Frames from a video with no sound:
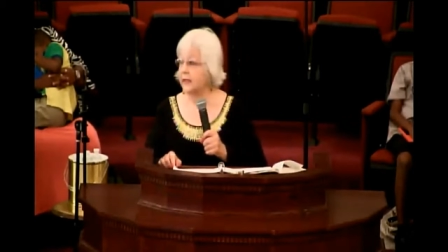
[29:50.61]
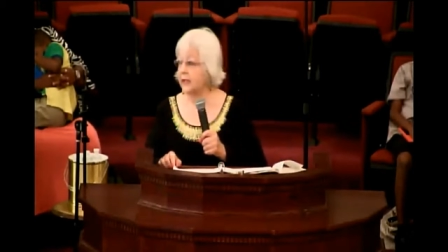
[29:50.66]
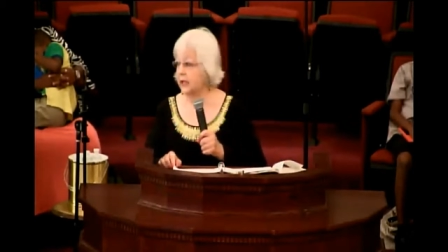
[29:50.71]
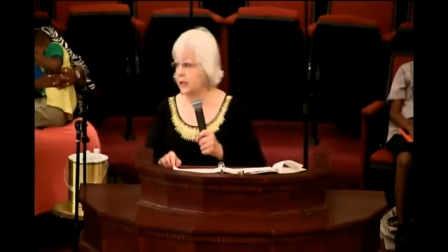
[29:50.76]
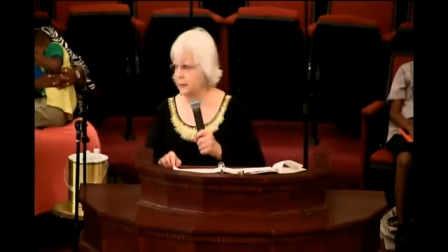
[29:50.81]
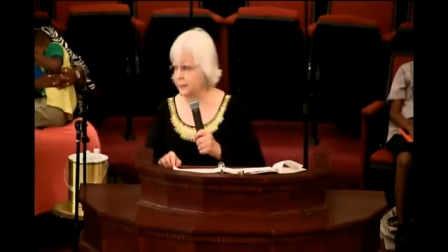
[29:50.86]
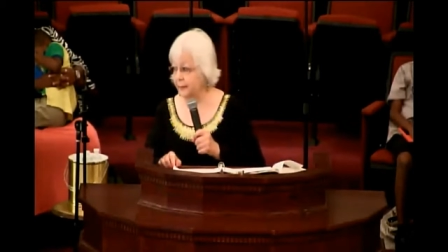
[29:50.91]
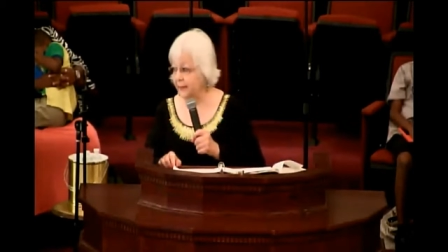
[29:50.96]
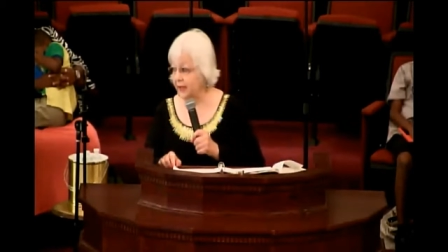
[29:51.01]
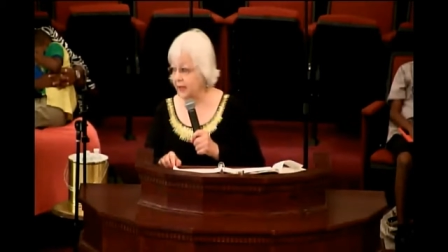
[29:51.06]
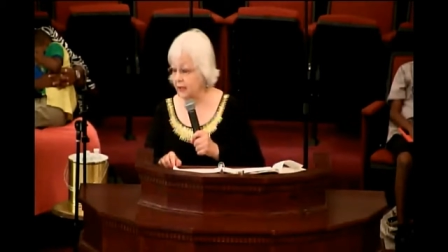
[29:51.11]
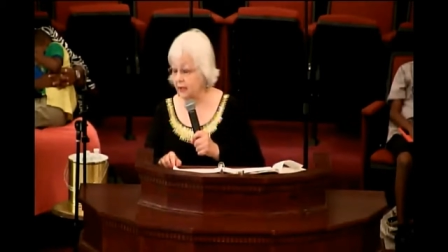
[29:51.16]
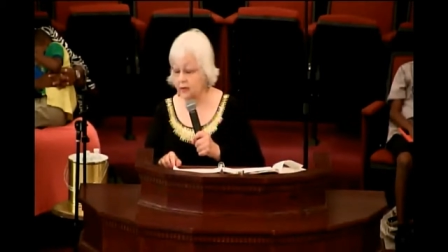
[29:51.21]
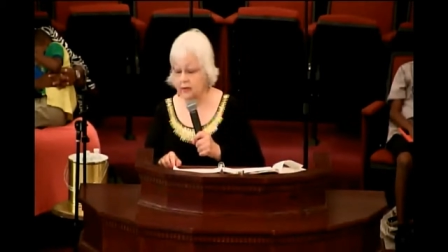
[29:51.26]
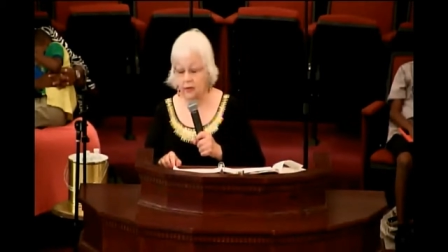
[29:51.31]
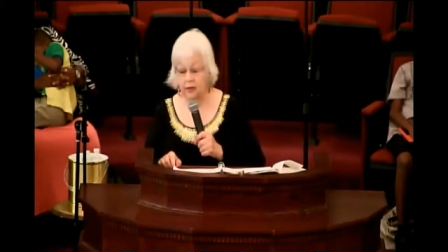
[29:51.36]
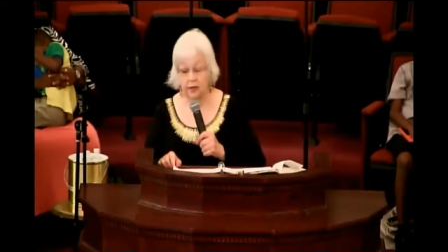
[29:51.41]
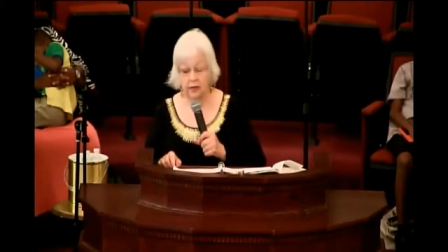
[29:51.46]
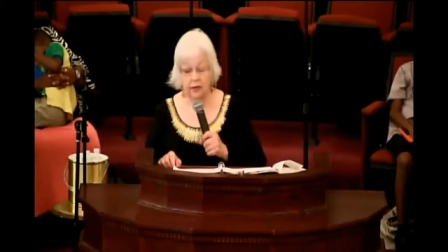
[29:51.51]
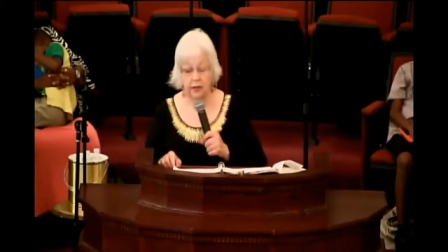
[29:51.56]
had met a
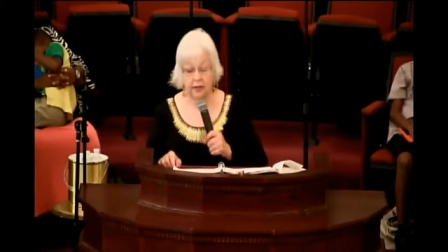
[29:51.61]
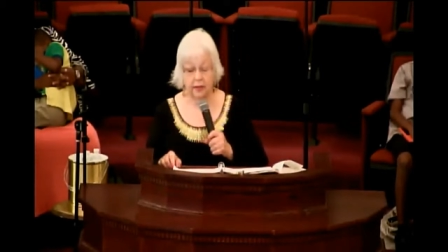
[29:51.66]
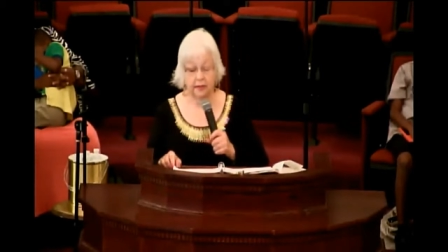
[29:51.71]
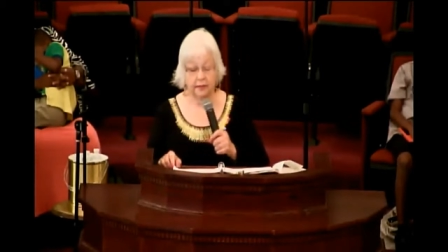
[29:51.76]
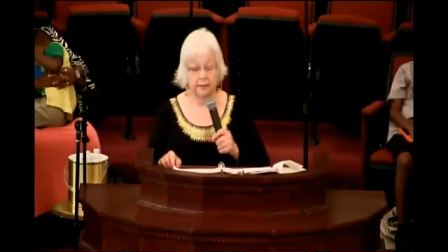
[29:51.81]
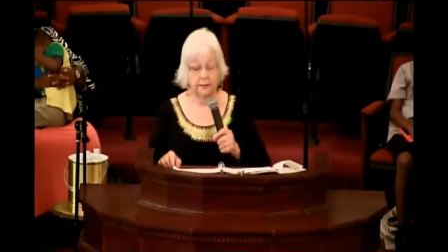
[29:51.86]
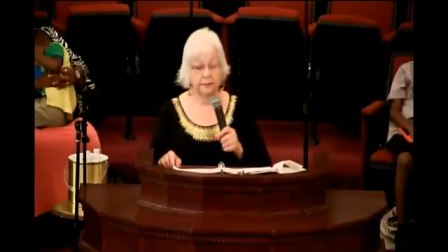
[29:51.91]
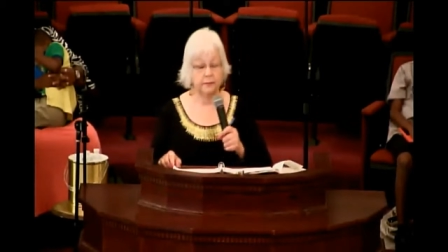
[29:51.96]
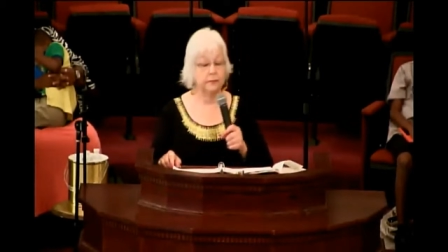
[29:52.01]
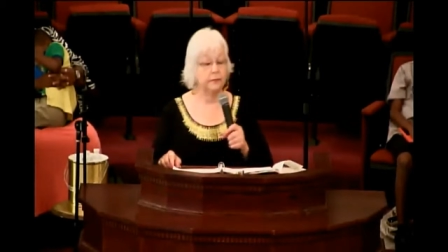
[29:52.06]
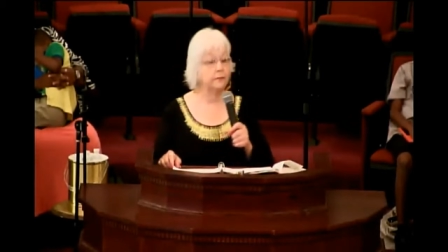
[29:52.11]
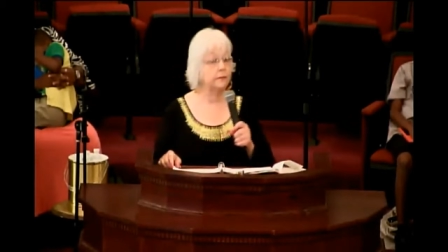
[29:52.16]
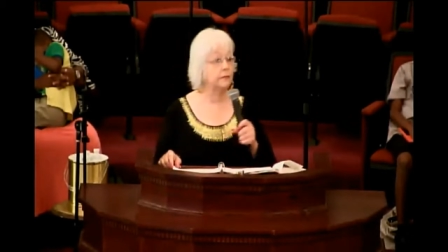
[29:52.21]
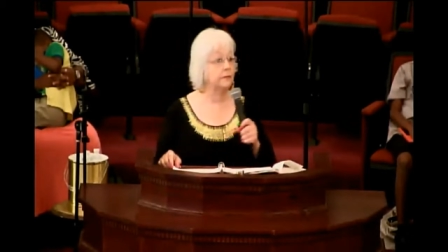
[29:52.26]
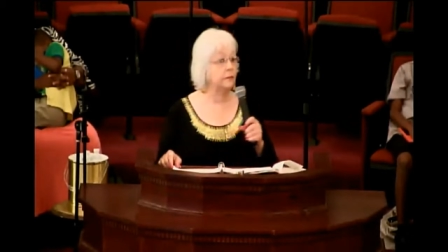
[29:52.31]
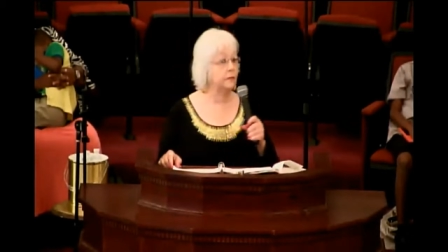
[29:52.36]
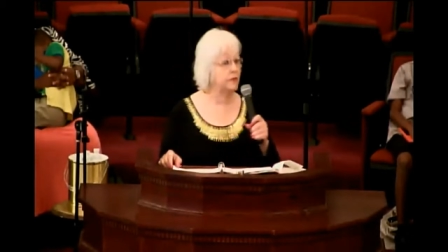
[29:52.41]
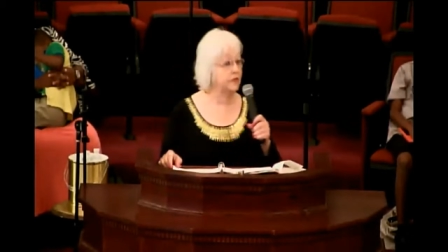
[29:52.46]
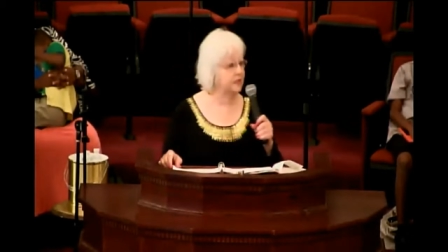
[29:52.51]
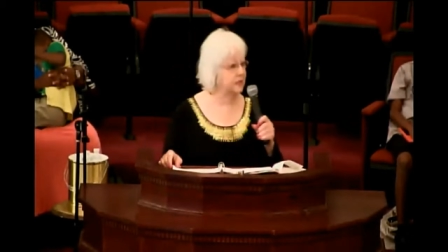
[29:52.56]
hard
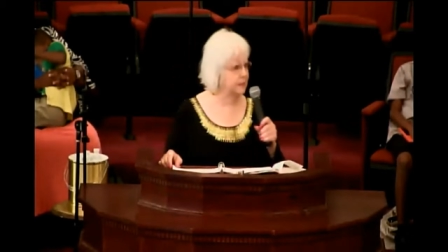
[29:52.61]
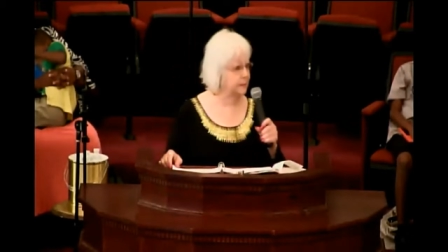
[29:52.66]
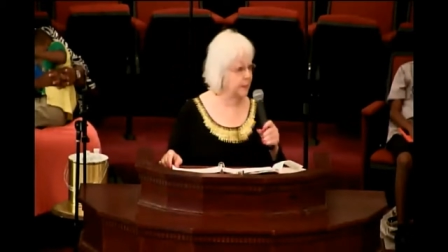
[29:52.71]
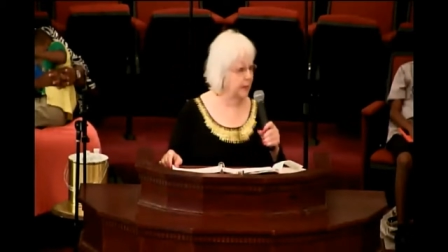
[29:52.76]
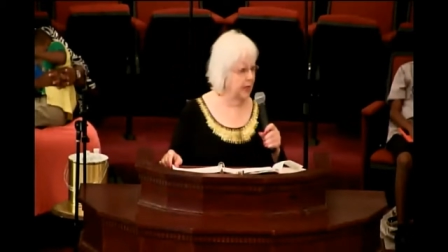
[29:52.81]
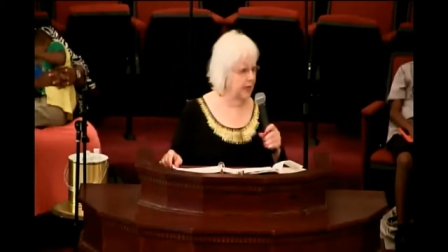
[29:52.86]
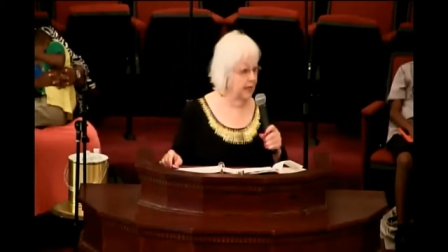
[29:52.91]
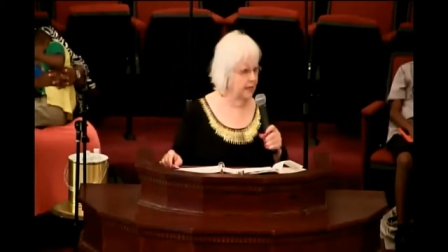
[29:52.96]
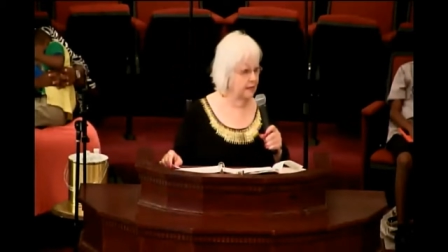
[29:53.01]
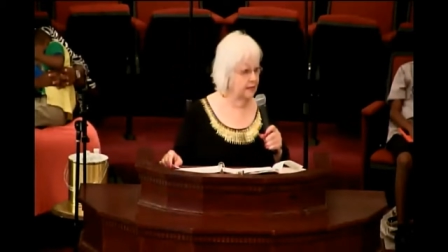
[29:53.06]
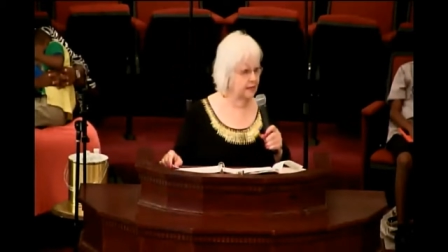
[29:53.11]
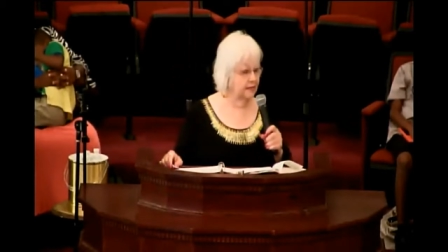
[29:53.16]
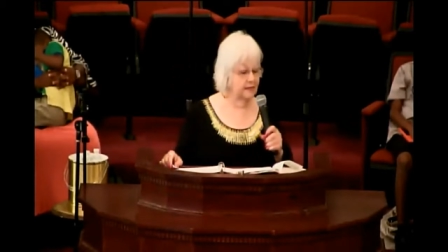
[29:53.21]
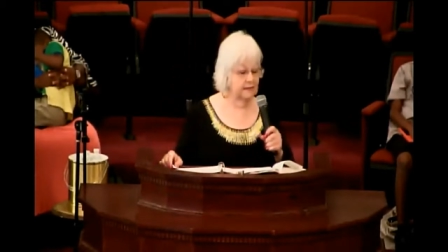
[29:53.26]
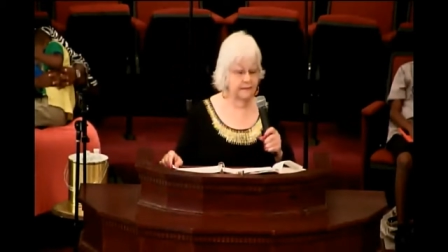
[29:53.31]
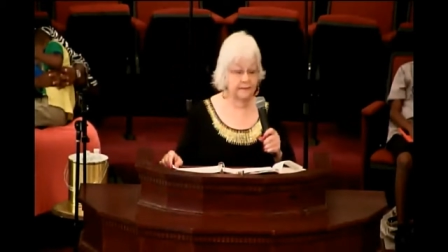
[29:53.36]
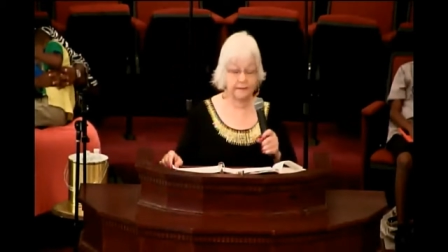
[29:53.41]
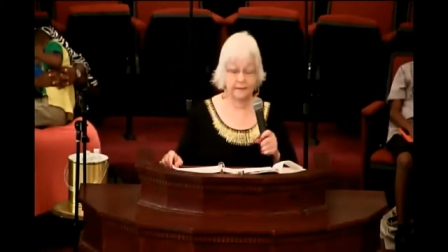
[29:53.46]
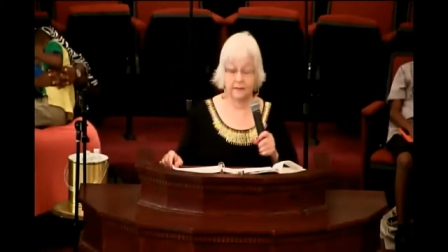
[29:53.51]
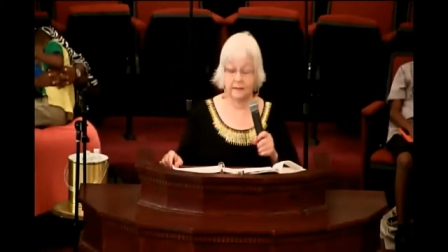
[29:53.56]
response,